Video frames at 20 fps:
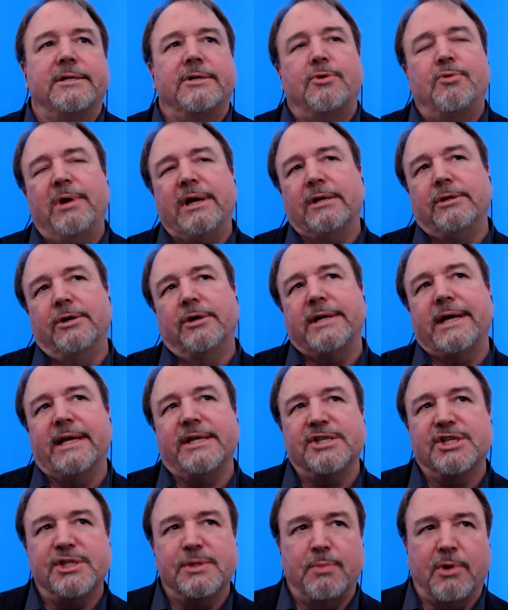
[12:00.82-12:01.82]
quick look at
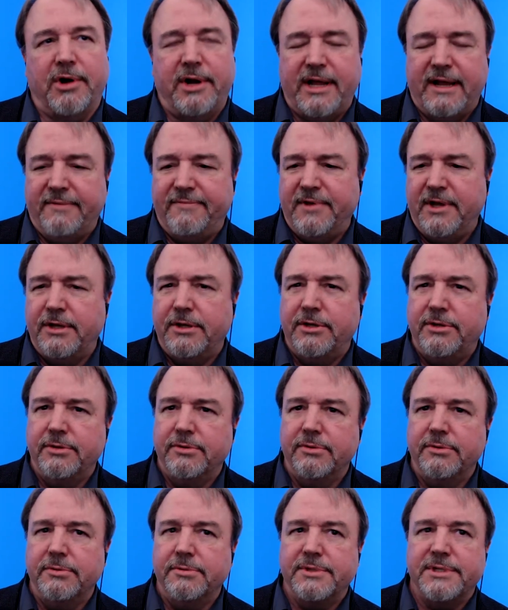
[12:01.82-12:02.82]
smart
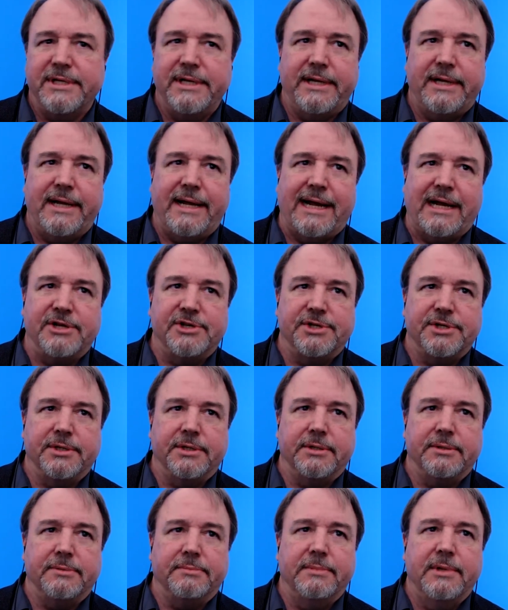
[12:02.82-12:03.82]
FAQs in
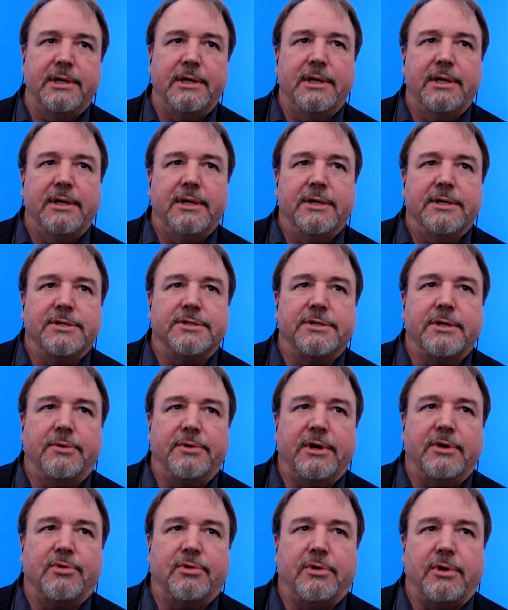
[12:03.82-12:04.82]
action. So
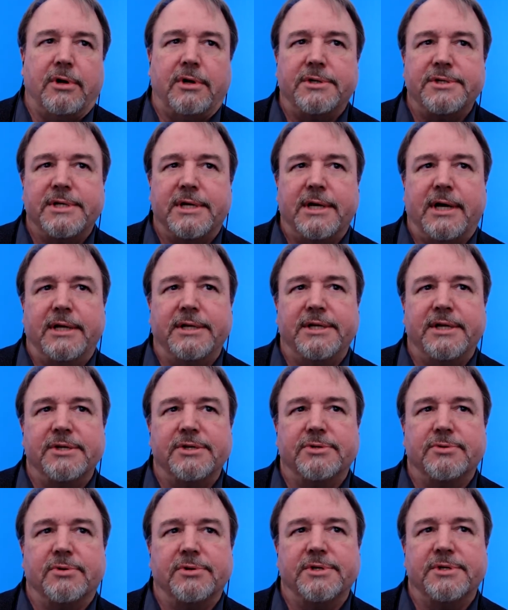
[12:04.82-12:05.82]
it crawls content
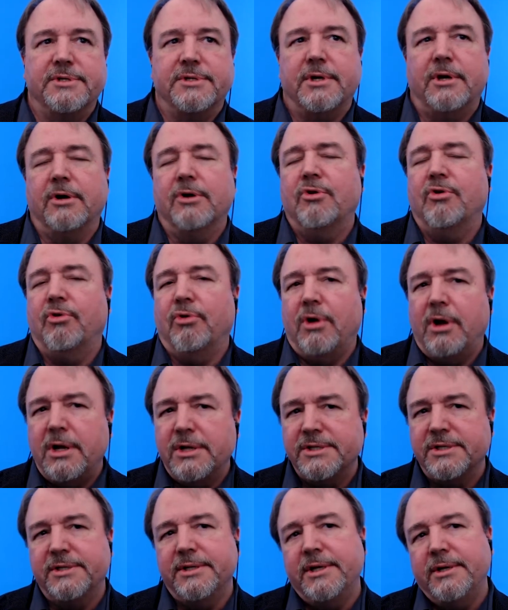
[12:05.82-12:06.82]
sources
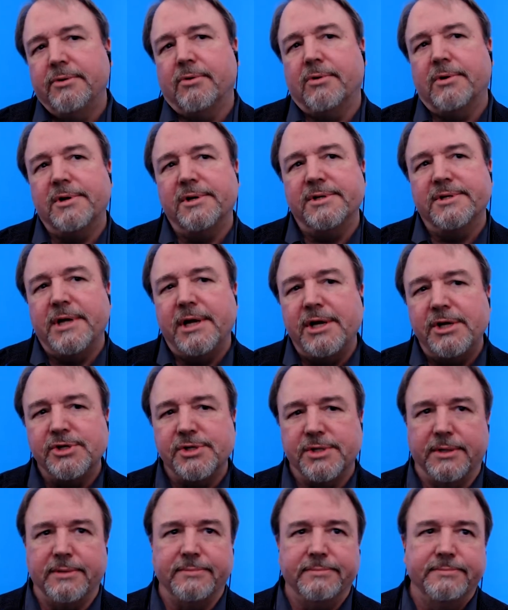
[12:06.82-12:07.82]
across the
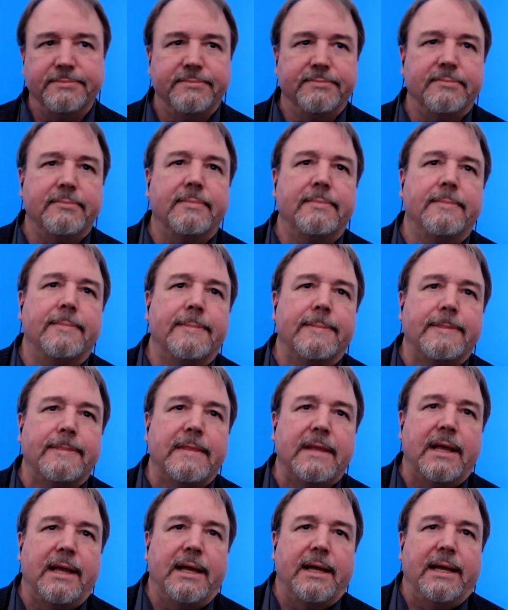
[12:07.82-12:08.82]
organization.
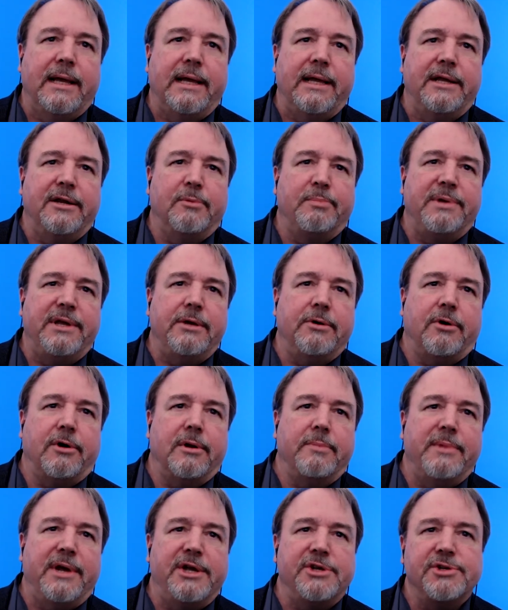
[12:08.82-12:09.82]
NLP
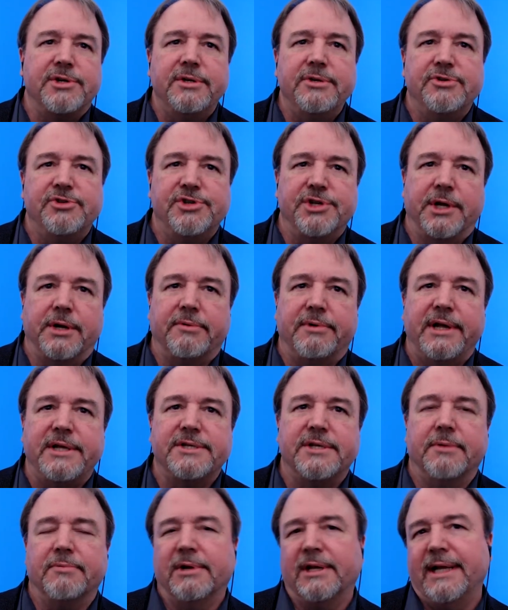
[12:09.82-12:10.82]
automation generates
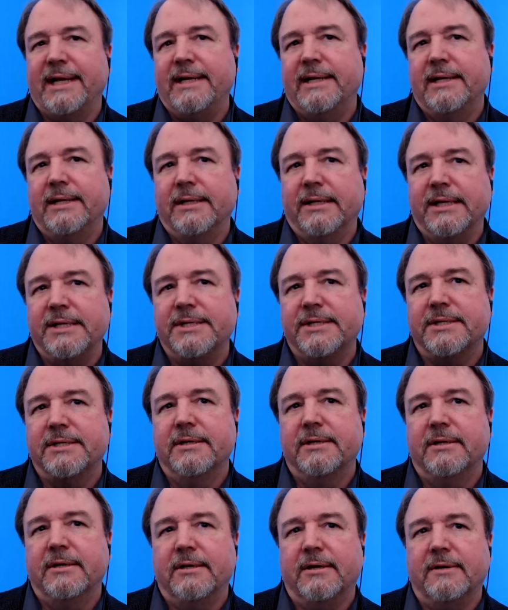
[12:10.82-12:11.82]
a related list
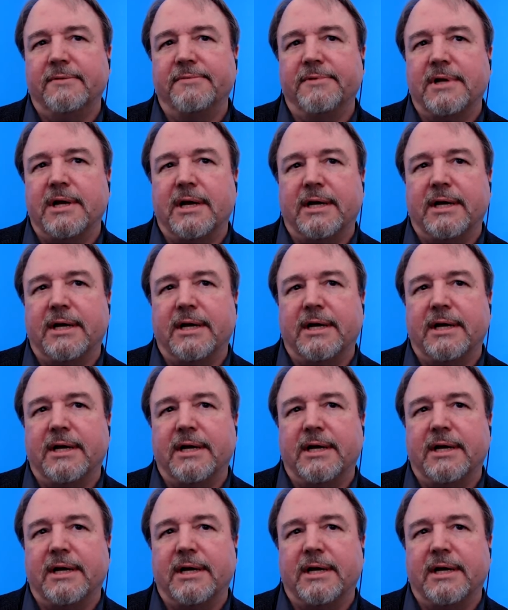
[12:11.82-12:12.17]
of the